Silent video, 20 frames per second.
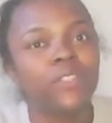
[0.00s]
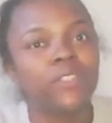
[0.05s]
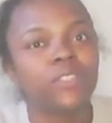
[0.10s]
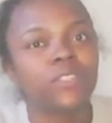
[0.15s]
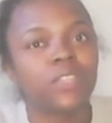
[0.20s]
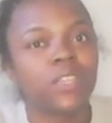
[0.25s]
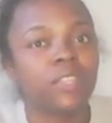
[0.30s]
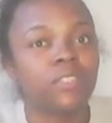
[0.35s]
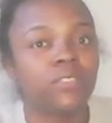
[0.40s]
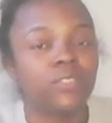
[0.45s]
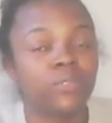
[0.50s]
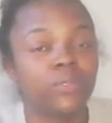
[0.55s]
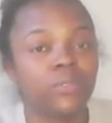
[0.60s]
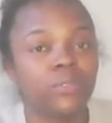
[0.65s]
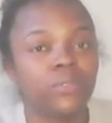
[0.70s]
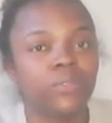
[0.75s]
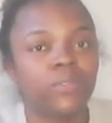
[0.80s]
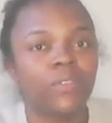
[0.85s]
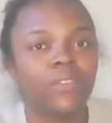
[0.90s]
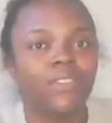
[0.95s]
Stay
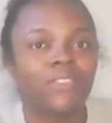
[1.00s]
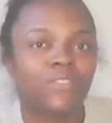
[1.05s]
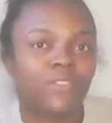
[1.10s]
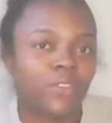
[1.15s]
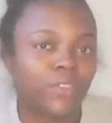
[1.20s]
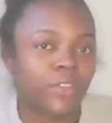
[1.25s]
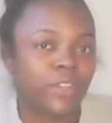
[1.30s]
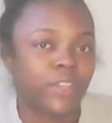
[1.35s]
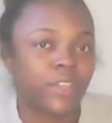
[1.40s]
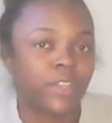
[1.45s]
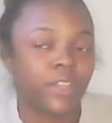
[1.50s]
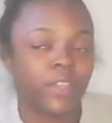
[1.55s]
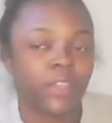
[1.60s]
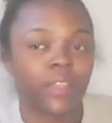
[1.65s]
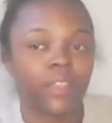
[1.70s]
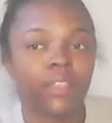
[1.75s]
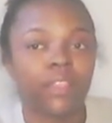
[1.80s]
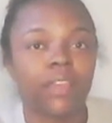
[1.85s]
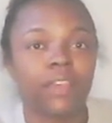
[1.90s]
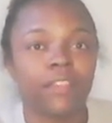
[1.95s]
tuned for
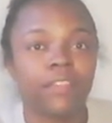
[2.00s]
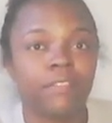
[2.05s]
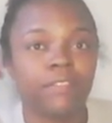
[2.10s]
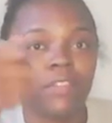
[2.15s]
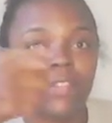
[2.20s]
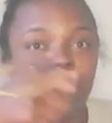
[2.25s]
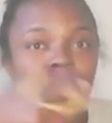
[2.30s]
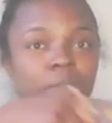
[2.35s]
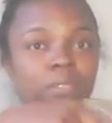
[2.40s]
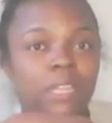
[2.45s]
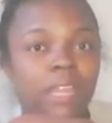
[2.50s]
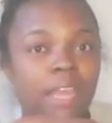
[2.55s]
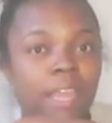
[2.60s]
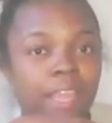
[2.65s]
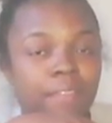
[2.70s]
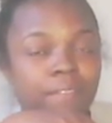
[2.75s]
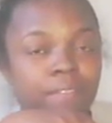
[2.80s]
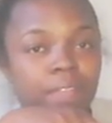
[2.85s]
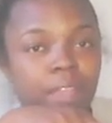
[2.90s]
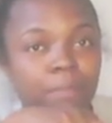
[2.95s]
the other videos that I
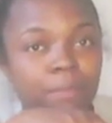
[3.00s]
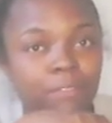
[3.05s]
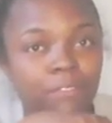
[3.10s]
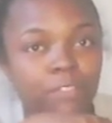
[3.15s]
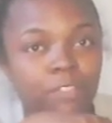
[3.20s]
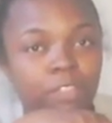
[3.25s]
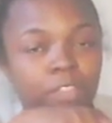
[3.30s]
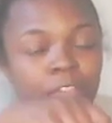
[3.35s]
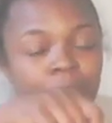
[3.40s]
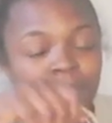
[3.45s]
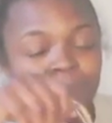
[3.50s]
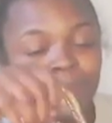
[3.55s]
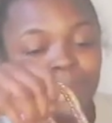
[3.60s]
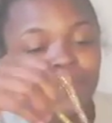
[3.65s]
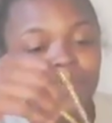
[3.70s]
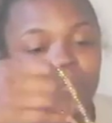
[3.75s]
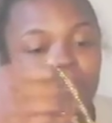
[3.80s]
have coming for y'all.